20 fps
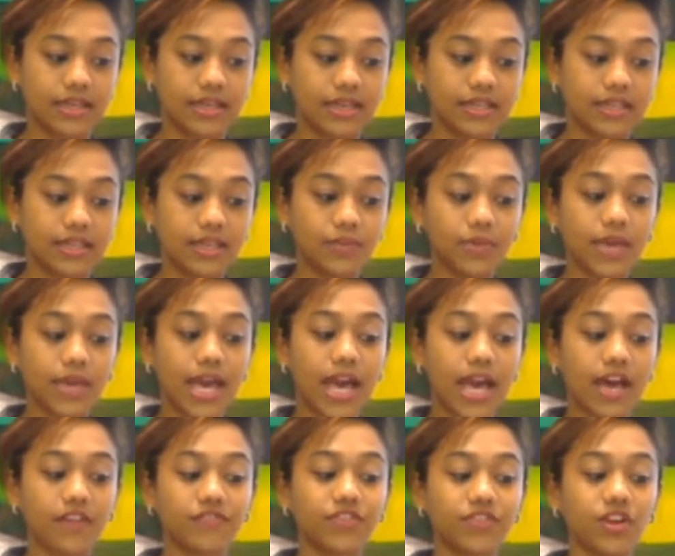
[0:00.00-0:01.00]
Then we
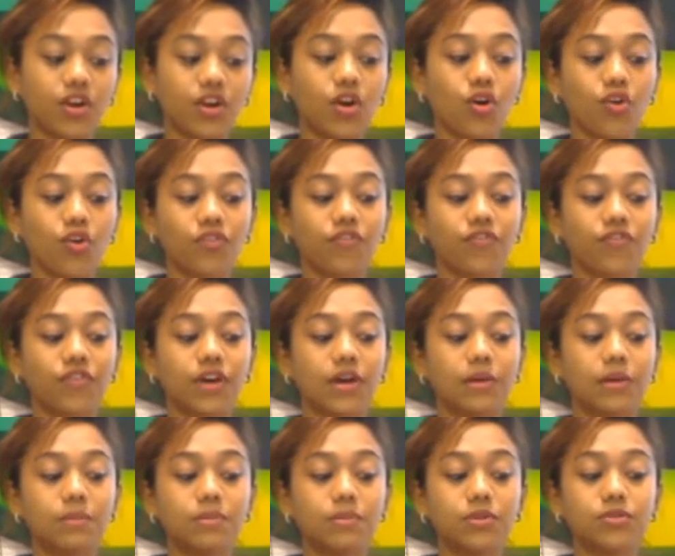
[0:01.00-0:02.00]
have the
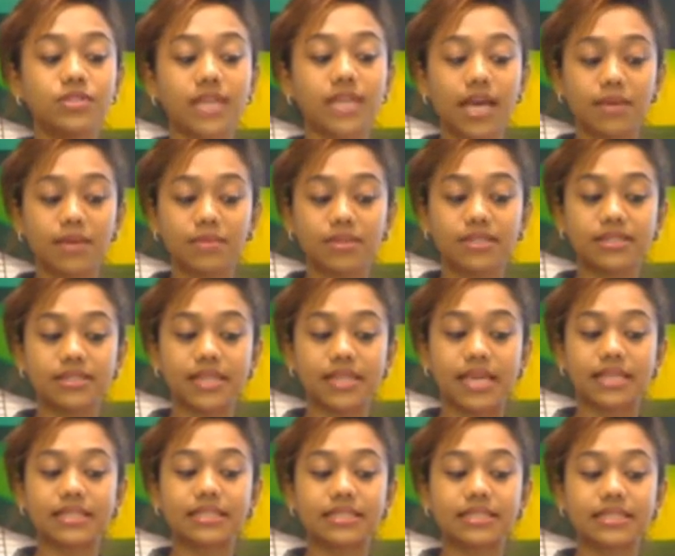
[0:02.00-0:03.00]
Blue Diamonds
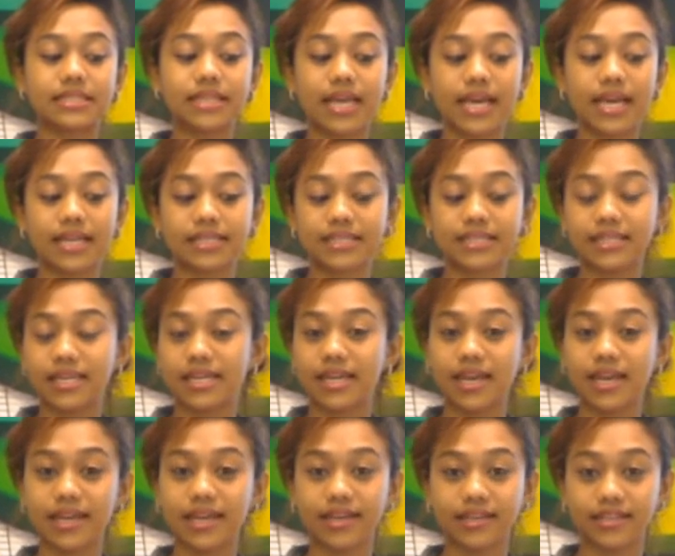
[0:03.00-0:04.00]
and Dayasena
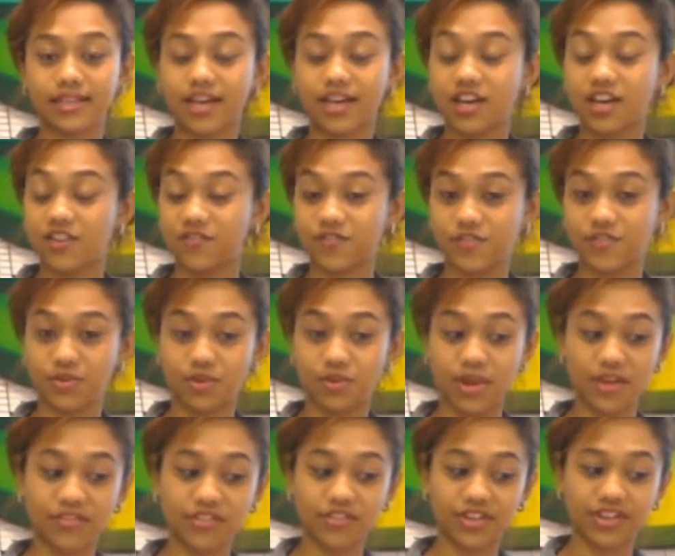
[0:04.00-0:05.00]
Naika are
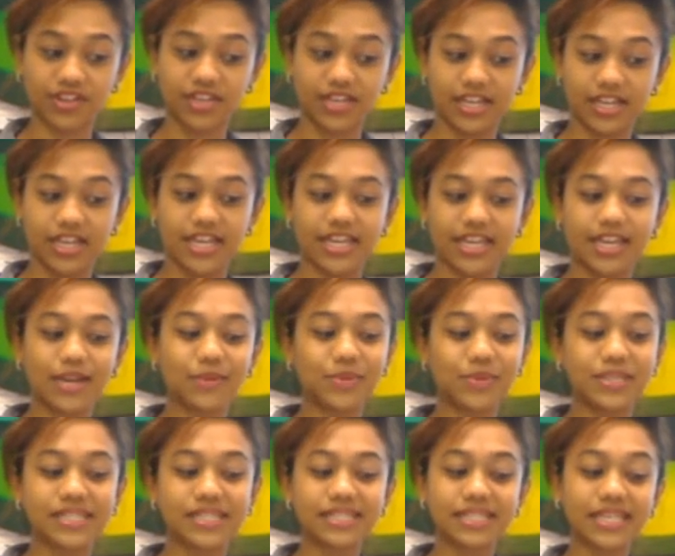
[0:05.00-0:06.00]
forever. Now
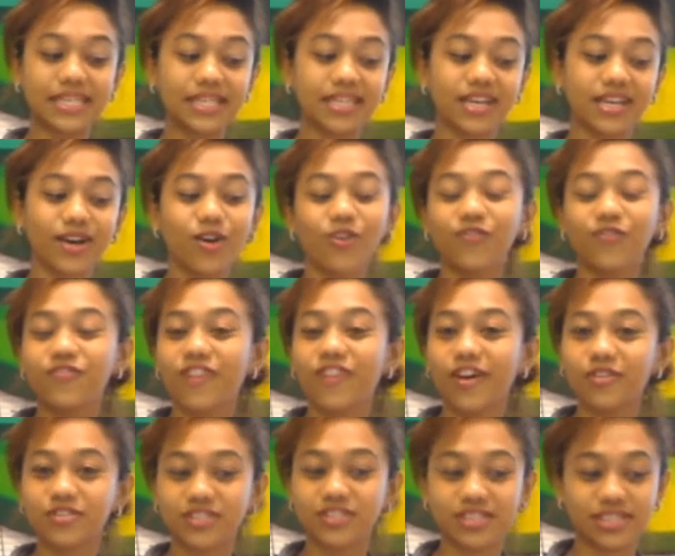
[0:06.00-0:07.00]
we see the
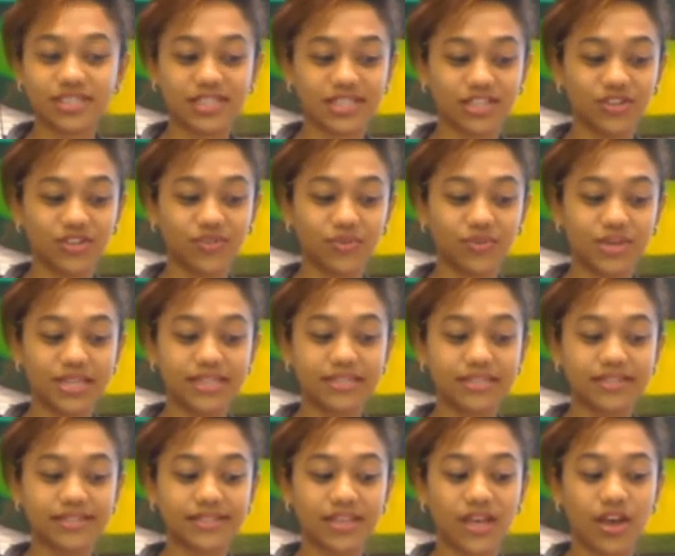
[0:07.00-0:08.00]
co-founder
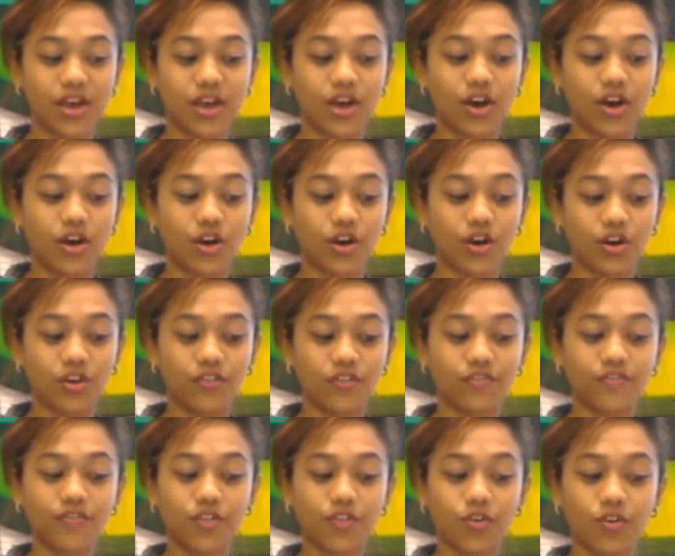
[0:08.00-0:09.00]
agrees
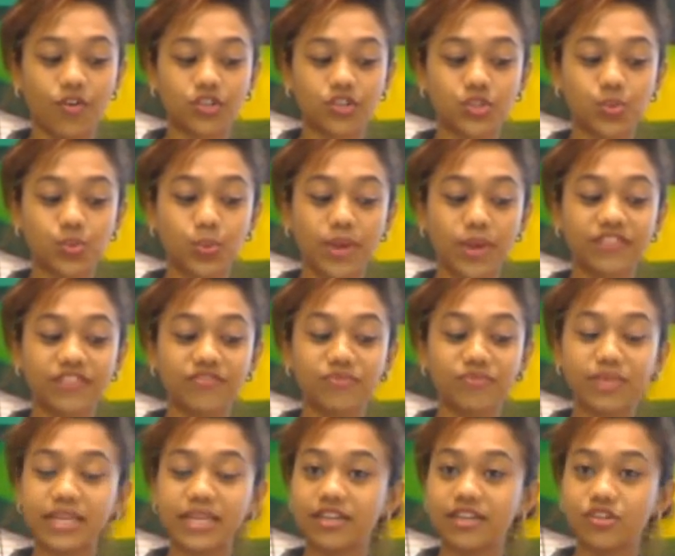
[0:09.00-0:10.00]
for 12
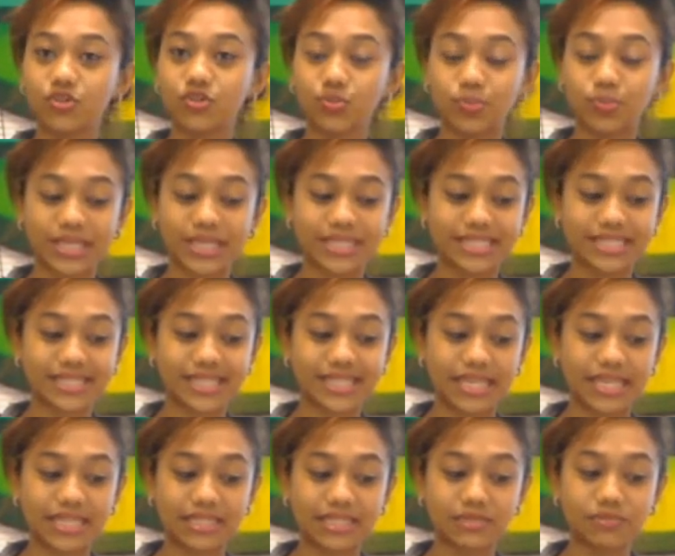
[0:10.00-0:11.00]
million rupees
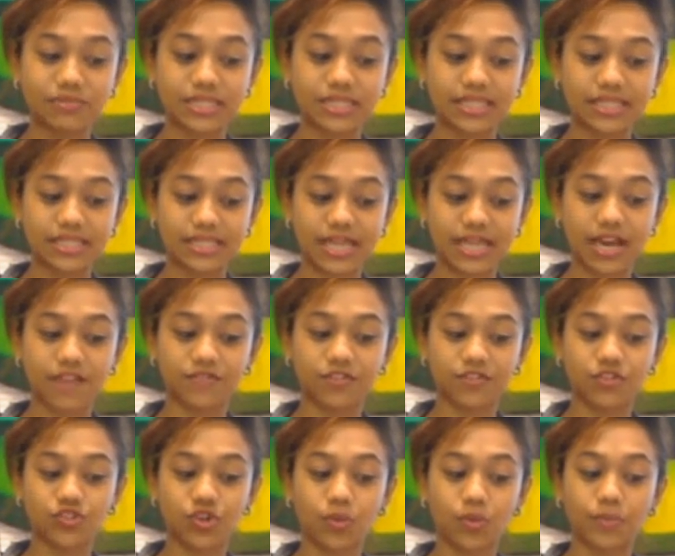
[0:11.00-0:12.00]
settlement after
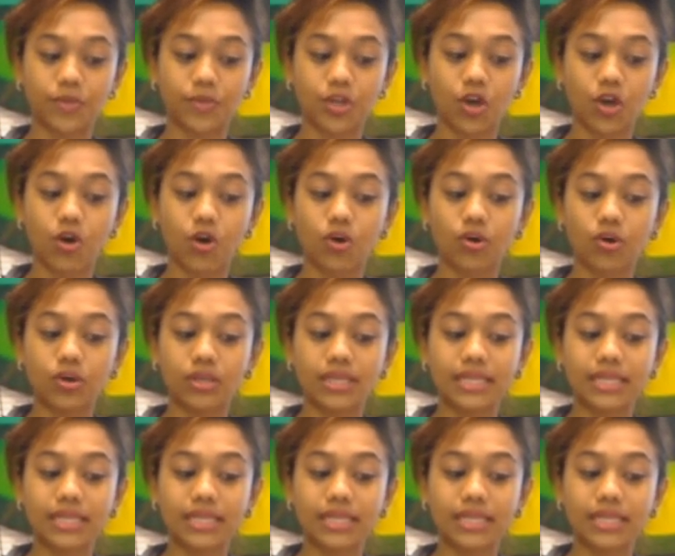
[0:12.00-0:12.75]
dropping all